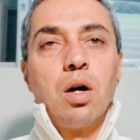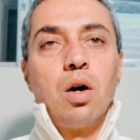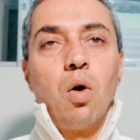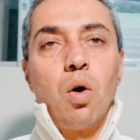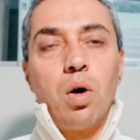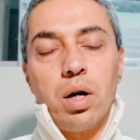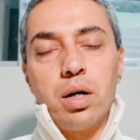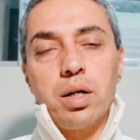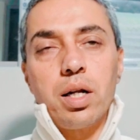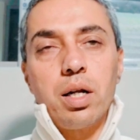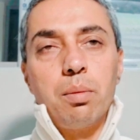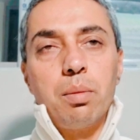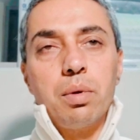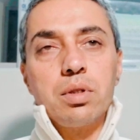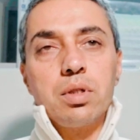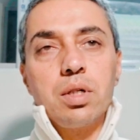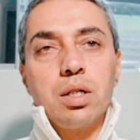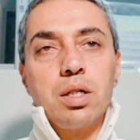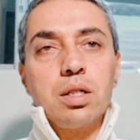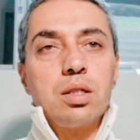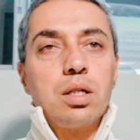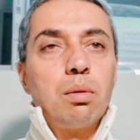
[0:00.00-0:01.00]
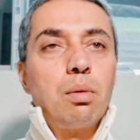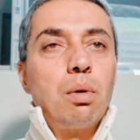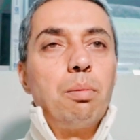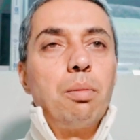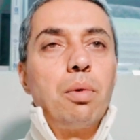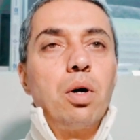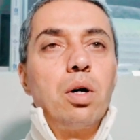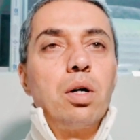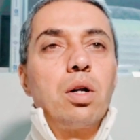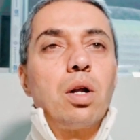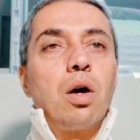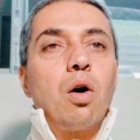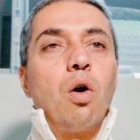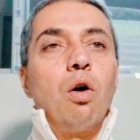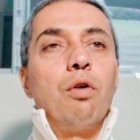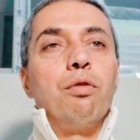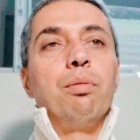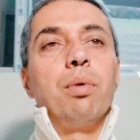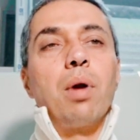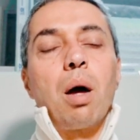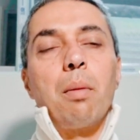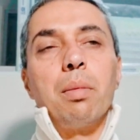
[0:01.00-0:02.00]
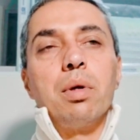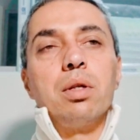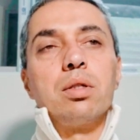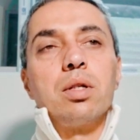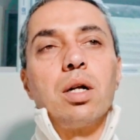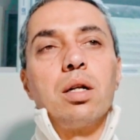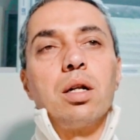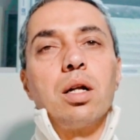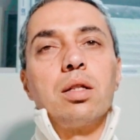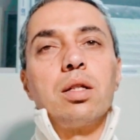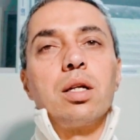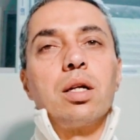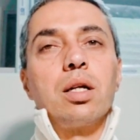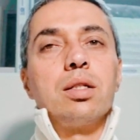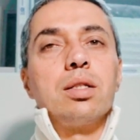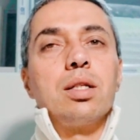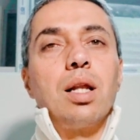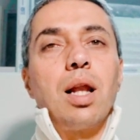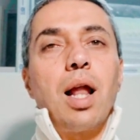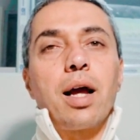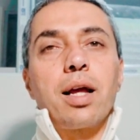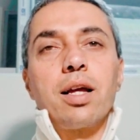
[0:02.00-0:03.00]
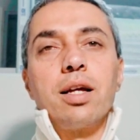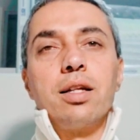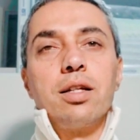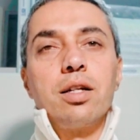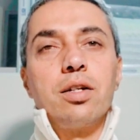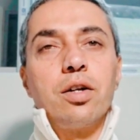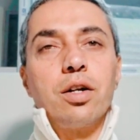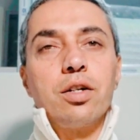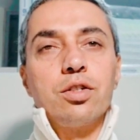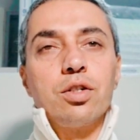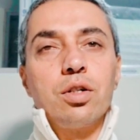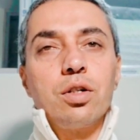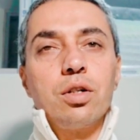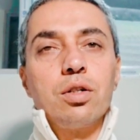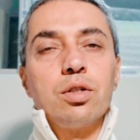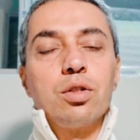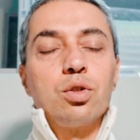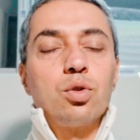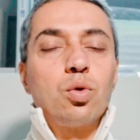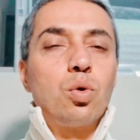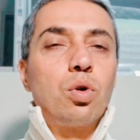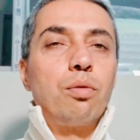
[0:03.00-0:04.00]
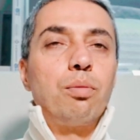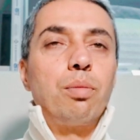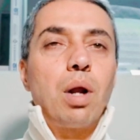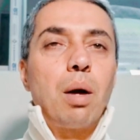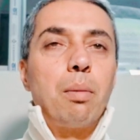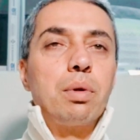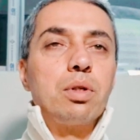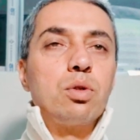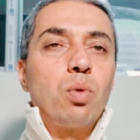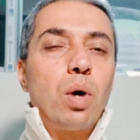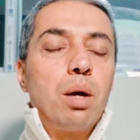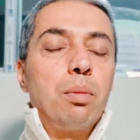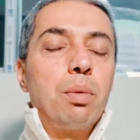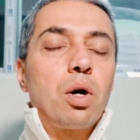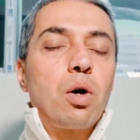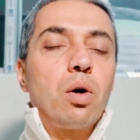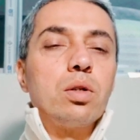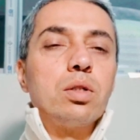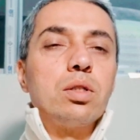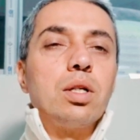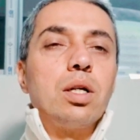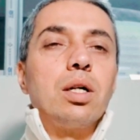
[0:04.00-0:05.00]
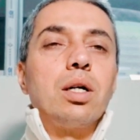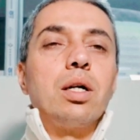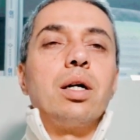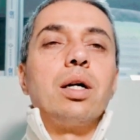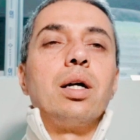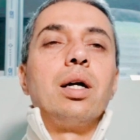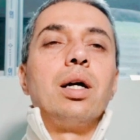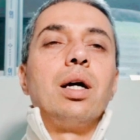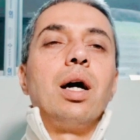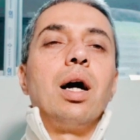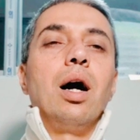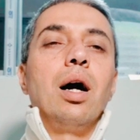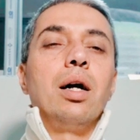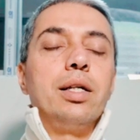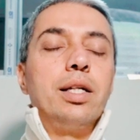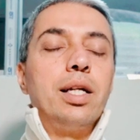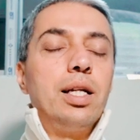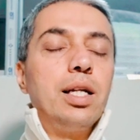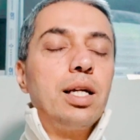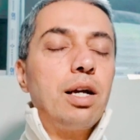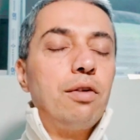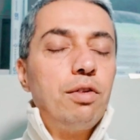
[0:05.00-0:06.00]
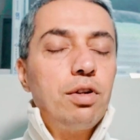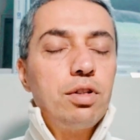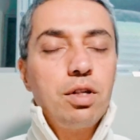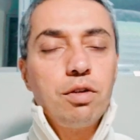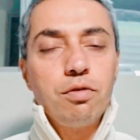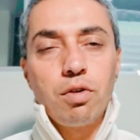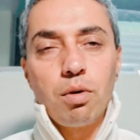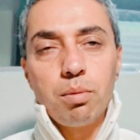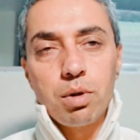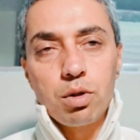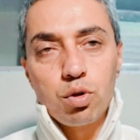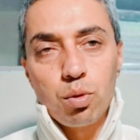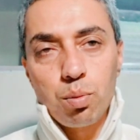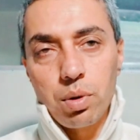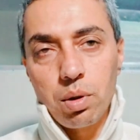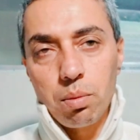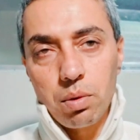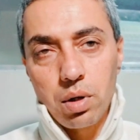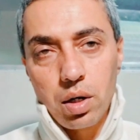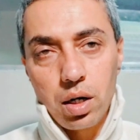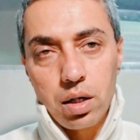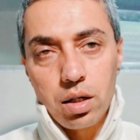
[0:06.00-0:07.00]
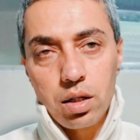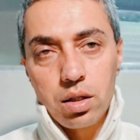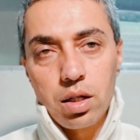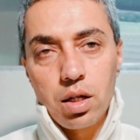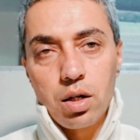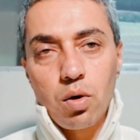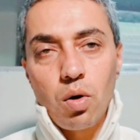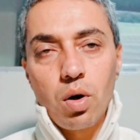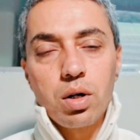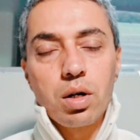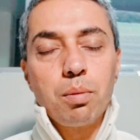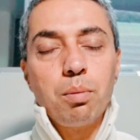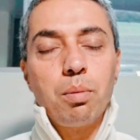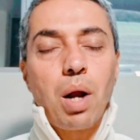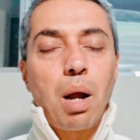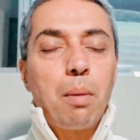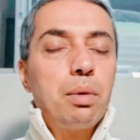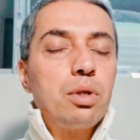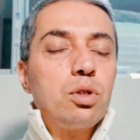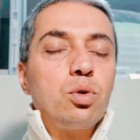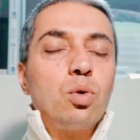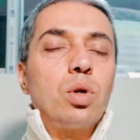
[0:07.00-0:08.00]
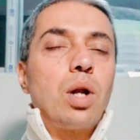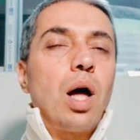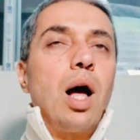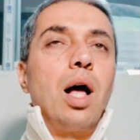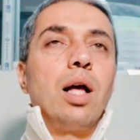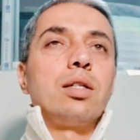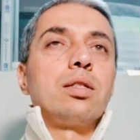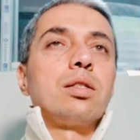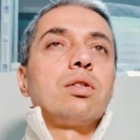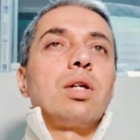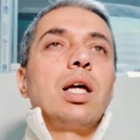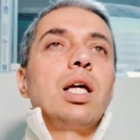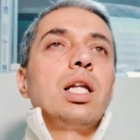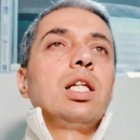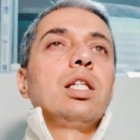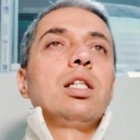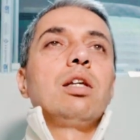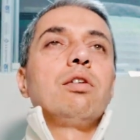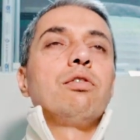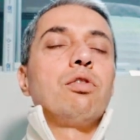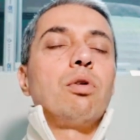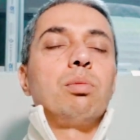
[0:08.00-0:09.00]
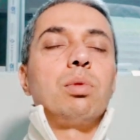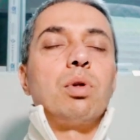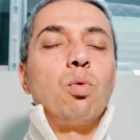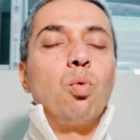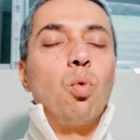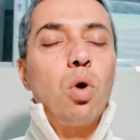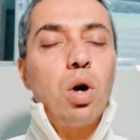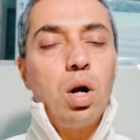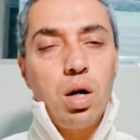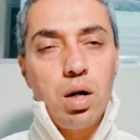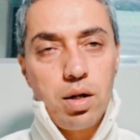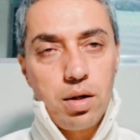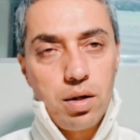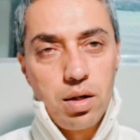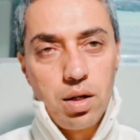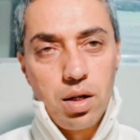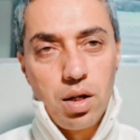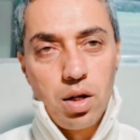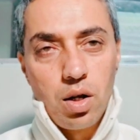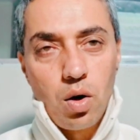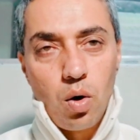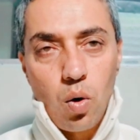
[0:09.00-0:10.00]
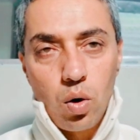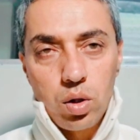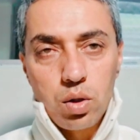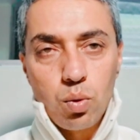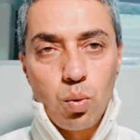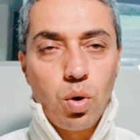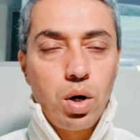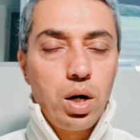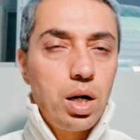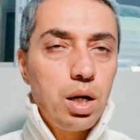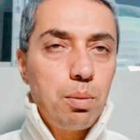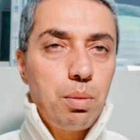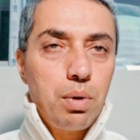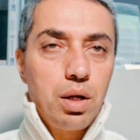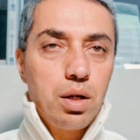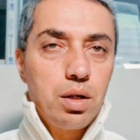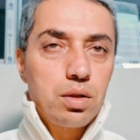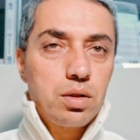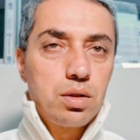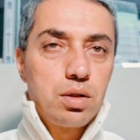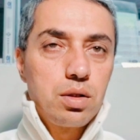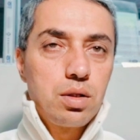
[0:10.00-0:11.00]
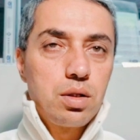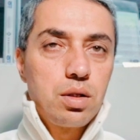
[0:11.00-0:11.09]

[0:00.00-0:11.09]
or attainments. It is remembered of Brahmins that nothing is lacking in the treasure store of Brahmins. Why? Because they are attaining everything from the supreme creator they're not brahmins don't ask anything from the world or the worldly beings